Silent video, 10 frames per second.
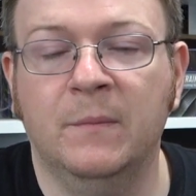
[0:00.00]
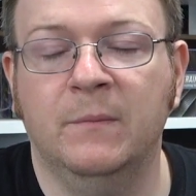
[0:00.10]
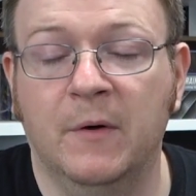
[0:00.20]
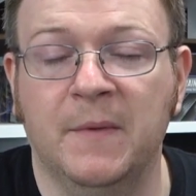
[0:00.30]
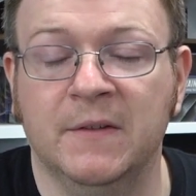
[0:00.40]

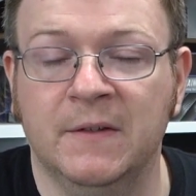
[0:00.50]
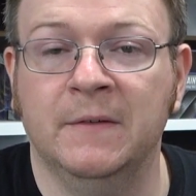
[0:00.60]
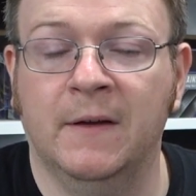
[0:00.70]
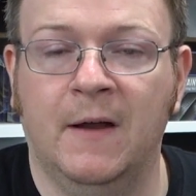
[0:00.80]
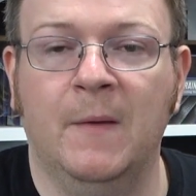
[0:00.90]

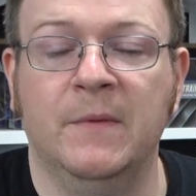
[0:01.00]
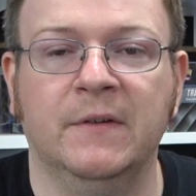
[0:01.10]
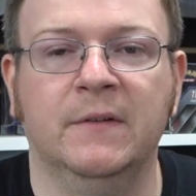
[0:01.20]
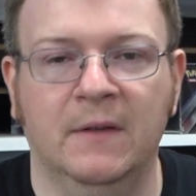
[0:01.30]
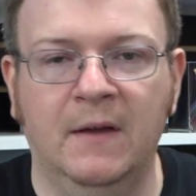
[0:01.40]
PokemonCenter.com, which
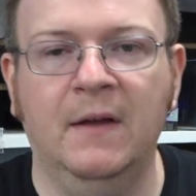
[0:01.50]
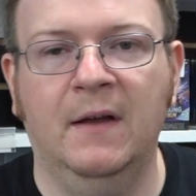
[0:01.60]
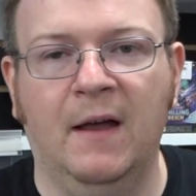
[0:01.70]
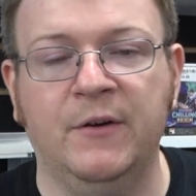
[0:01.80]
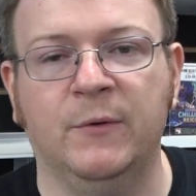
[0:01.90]
is
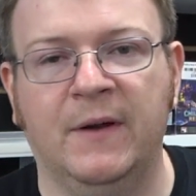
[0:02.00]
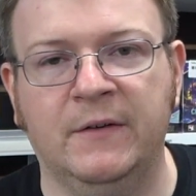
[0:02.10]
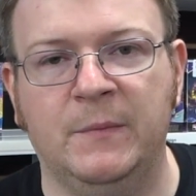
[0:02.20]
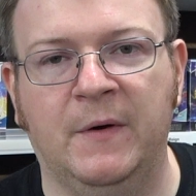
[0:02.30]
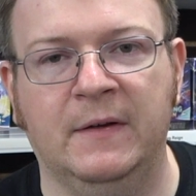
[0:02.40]
a
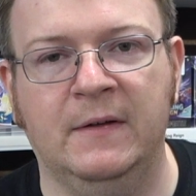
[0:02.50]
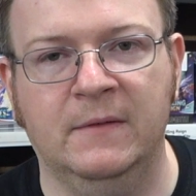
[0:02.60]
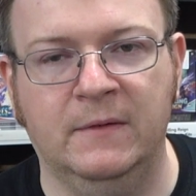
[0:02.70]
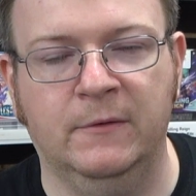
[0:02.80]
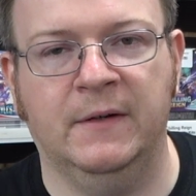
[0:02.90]

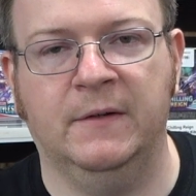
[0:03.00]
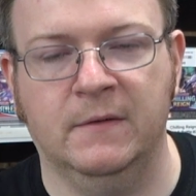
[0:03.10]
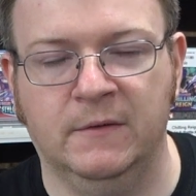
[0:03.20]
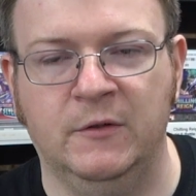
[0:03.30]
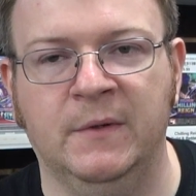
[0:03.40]
direct-to-market,
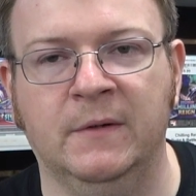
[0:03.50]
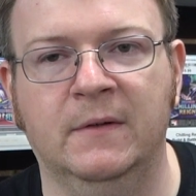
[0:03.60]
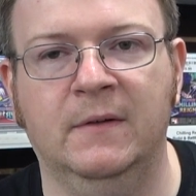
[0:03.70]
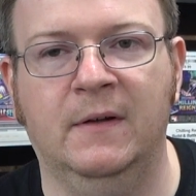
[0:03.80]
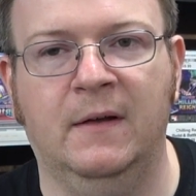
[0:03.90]
direct-to-consumer
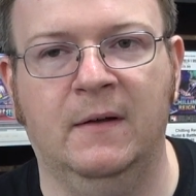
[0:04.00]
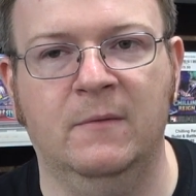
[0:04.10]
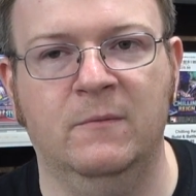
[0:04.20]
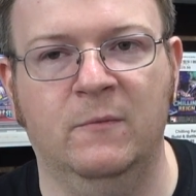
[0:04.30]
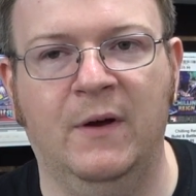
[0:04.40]

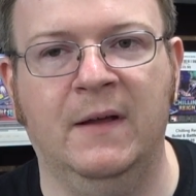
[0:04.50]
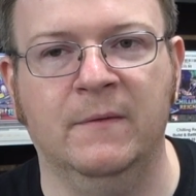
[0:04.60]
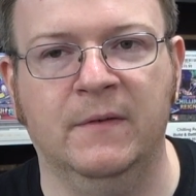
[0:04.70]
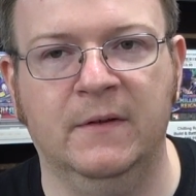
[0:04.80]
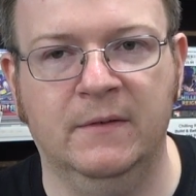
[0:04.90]
way
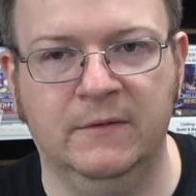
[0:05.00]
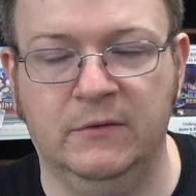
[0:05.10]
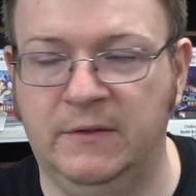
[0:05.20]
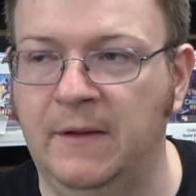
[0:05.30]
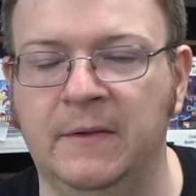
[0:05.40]
of
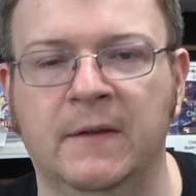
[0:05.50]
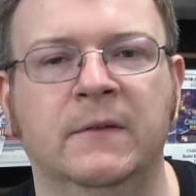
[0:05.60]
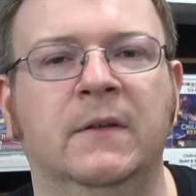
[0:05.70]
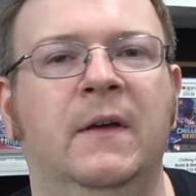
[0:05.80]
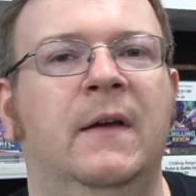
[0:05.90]
selling
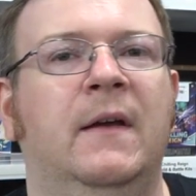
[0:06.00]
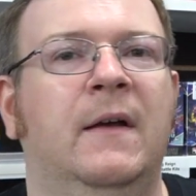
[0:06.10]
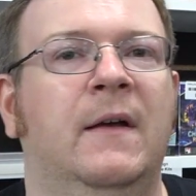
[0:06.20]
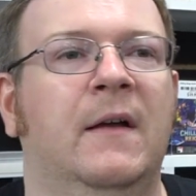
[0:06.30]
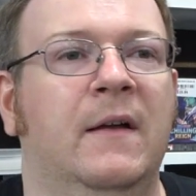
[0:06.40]
things.
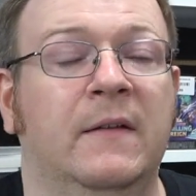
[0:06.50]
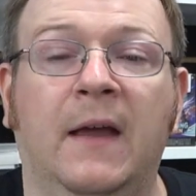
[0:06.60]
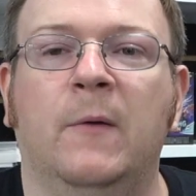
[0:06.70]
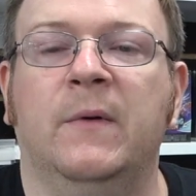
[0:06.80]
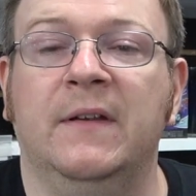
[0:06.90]

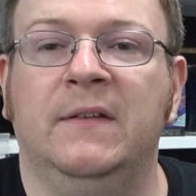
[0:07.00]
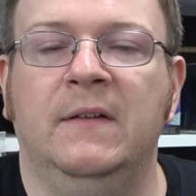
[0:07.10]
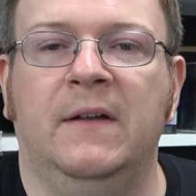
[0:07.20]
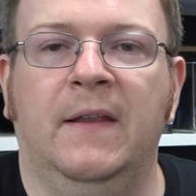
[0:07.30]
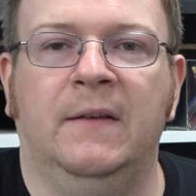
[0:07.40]
Yeah, we're going to see
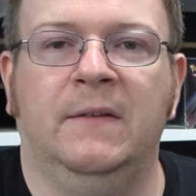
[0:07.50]
a lot of that